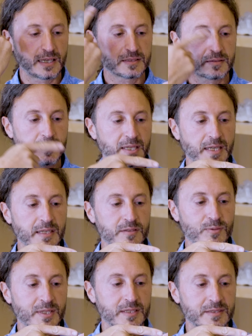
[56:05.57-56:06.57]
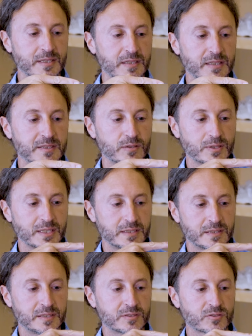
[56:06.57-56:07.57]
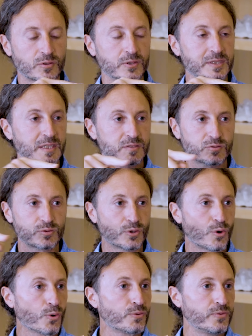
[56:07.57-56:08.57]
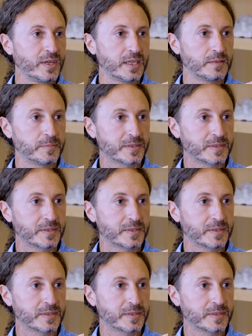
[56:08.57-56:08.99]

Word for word: ask my guidance when i see it i say okay destroy that through the whole field